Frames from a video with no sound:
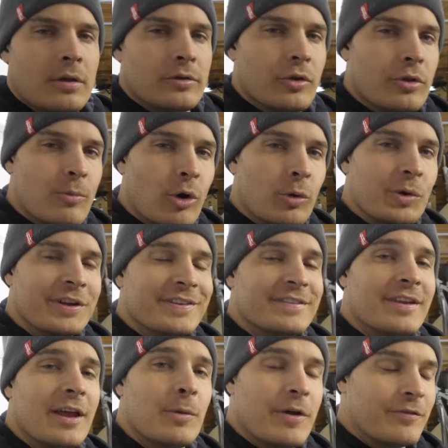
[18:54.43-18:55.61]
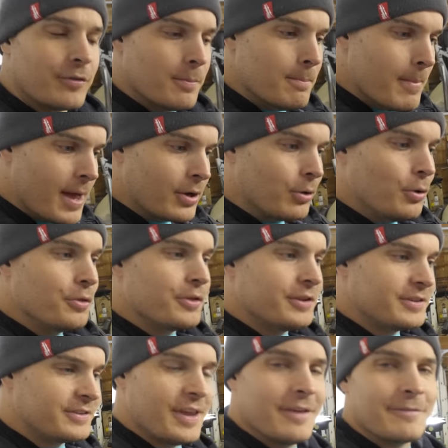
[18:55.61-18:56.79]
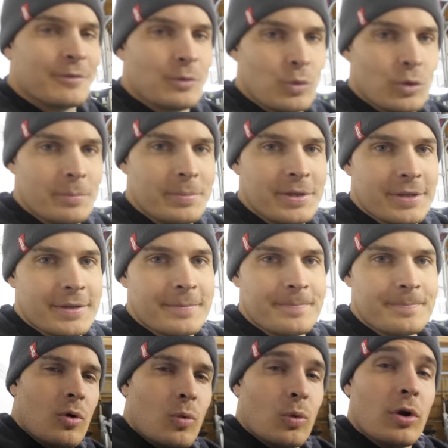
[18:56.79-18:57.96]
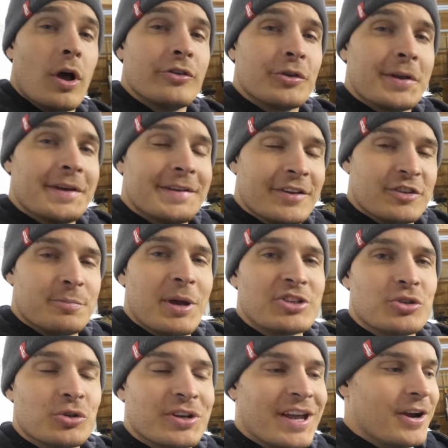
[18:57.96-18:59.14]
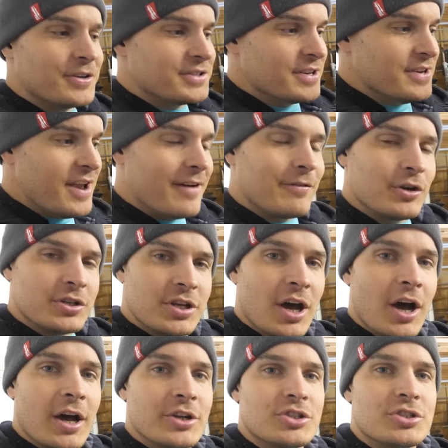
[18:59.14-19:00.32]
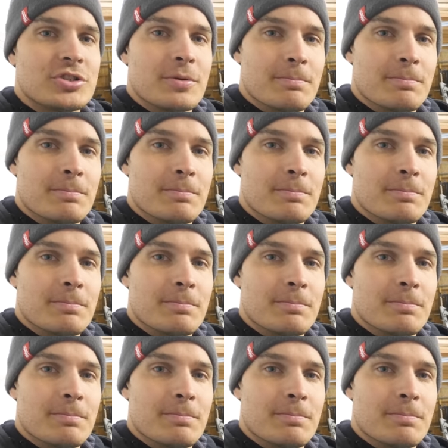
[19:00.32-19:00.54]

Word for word: So the more we can stay away from metal, the safer we'll be. We're also going to take special care to never touch